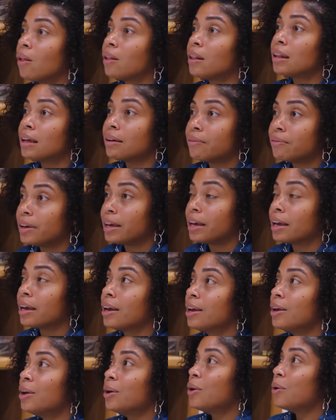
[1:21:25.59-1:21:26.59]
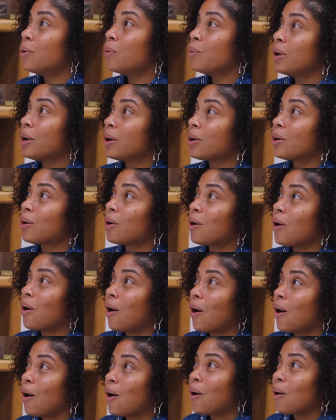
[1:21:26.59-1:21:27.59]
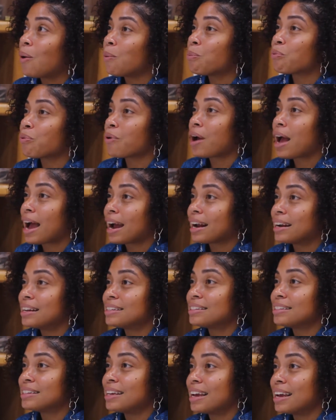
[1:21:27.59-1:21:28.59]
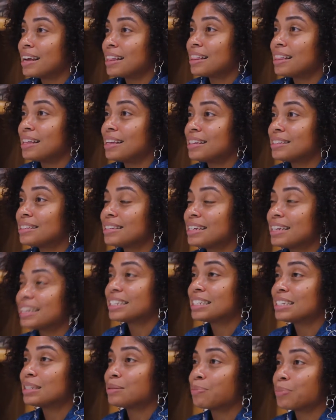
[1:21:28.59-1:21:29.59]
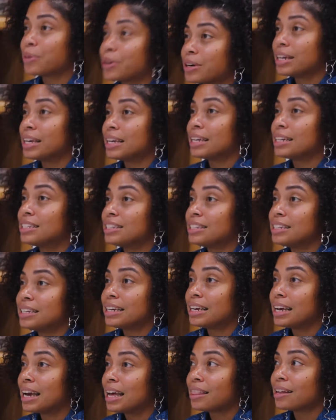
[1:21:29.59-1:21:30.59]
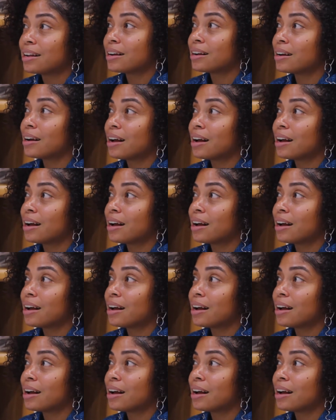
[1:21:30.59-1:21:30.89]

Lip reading: living. We are all practicing this experience together.